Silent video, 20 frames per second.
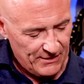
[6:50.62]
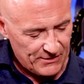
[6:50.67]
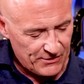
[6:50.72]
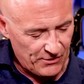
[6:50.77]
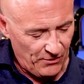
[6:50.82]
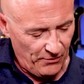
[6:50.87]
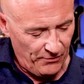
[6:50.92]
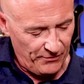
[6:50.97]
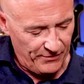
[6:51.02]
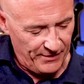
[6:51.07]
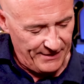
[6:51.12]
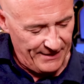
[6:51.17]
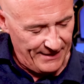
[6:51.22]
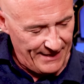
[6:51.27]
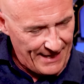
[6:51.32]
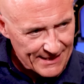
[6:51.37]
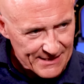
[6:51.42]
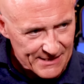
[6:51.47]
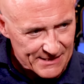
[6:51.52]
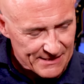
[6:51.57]
So the
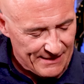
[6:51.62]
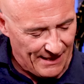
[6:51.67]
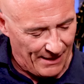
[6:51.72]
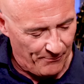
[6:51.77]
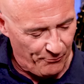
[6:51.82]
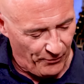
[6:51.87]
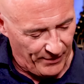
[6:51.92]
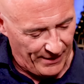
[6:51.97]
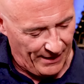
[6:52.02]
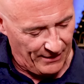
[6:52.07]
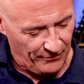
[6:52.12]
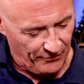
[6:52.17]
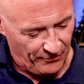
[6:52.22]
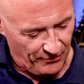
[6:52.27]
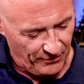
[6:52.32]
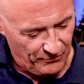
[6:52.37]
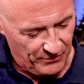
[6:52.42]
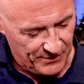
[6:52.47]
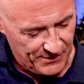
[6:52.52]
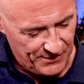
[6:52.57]
next step, what I
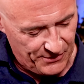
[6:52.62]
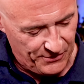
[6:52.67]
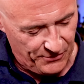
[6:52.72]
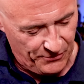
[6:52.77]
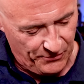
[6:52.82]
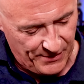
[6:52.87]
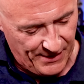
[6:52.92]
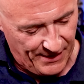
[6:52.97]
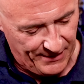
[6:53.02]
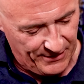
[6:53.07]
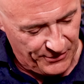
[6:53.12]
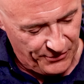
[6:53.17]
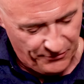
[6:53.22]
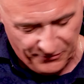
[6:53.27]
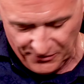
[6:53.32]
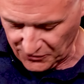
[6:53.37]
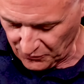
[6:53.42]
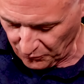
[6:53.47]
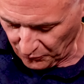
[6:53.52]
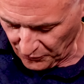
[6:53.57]
learned was to kind of do
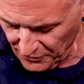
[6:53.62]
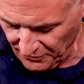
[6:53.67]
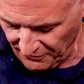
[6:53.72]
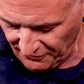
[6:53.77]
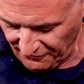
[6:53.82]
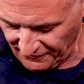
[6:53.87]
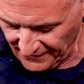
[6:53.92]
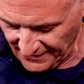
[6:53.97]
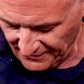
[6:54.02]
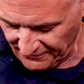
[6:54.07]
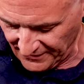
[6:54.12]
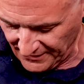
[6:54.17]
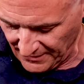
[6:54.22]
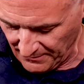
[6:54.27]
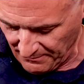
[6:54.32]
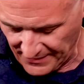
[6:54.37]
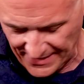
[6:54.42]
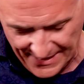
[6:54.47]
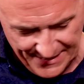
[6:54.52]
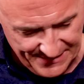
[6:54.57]
this root fifth in the
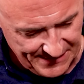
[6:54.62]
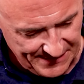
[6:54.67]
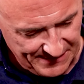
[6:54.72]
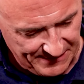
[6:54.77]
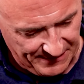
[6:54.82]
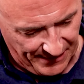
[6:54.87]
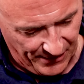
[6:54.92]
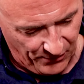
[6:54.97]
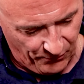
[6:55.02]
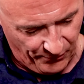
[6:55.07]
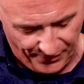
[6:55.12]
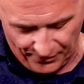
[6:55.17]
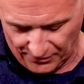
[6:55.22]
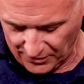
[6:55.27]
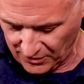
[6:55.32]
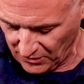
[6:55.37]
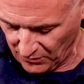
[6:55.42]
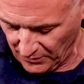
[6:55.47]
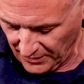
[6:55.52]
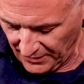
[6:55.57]
bass thing where you're
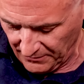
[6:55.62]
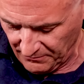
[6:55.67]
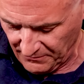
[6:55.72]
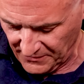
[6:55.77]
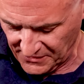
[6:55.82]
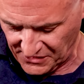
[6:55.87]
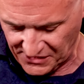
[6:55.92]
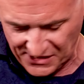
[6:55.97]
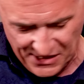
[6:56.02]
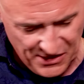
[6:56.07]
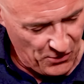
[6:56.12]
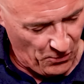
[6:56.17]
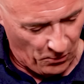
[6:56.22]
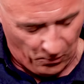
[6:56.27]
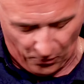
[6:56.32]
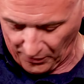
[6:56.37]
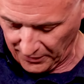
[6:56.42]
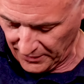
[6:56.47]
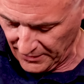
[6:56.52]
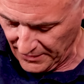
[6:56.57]
going a C
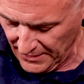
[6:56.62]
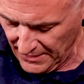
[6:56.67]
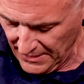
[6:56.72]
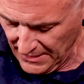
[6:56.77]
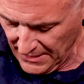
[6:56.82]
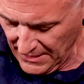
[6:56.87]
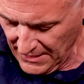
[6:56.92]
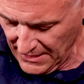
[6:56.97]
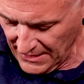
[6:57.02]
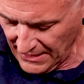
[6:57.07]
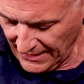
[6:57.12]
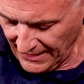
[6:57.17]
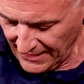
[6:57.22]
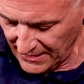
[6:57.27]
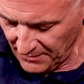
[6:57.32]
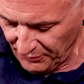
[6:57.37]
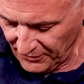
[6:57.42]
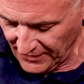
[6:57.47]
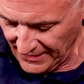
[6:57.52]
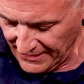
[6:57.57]
chord, and I
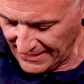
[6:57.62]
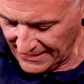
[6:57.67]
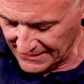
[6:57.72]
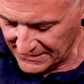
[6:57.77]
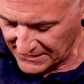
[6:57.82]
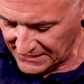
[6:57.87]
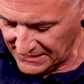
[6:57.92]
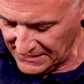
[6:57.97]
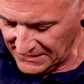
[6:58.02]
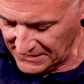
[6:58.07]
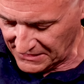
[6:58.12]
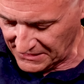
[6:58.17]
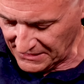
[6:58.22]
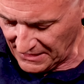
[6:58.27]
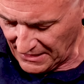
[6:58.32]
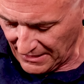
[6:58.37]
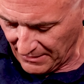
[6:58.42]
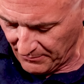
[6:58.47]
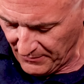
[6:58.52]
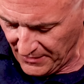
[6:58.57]
could play that C
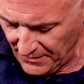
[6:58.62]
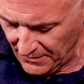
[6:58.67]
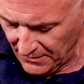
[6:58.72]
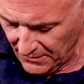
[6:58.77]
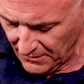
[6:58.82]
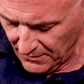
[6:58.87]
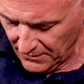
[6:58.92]
sub,